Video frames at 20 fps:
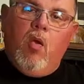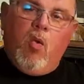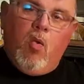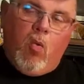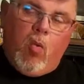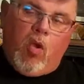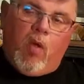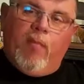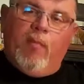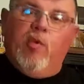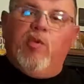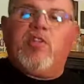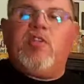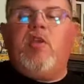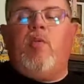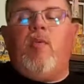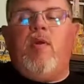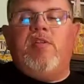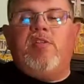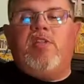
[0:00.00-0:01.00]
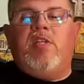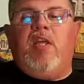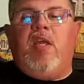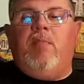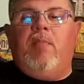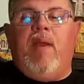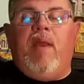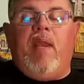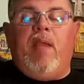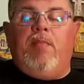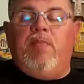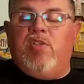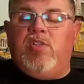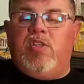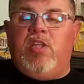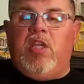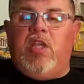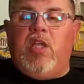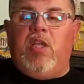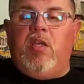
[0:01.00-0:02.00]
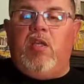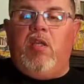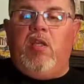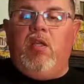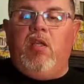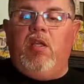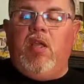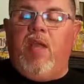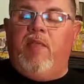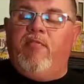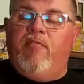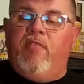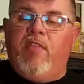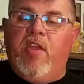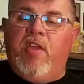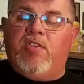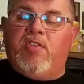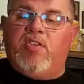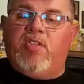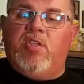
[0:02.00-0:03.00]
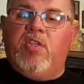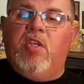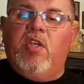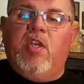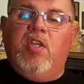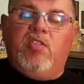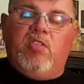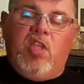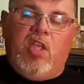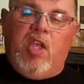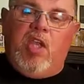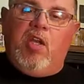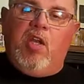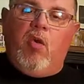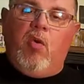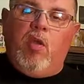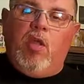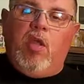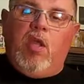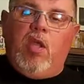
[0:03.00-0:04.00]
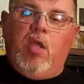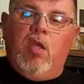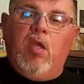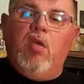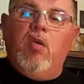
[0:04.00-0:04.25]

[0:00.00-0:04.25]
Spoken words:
Welcome to Whiskey Wednesday. My name is Dean, and this is E&OE